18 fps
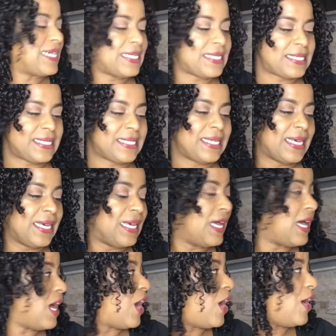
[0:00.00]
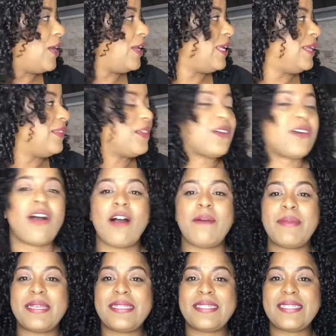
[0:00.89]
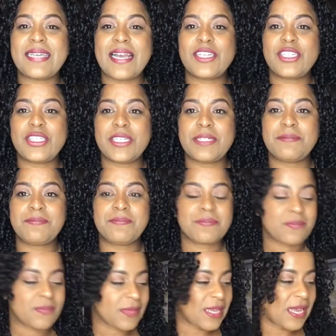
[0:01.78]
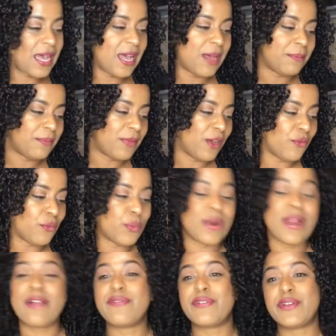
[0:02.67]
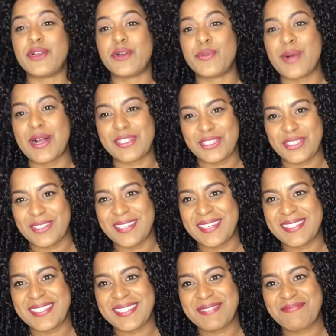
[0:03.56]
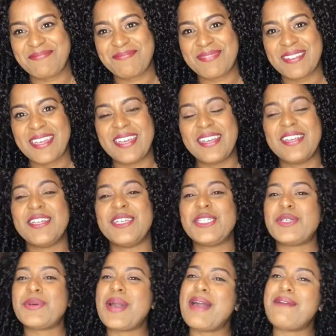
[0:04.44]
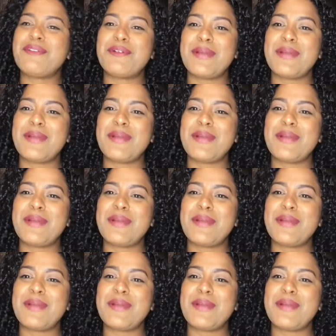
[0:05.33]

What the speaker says: us. in the comment section of wherever you're watching this. So have a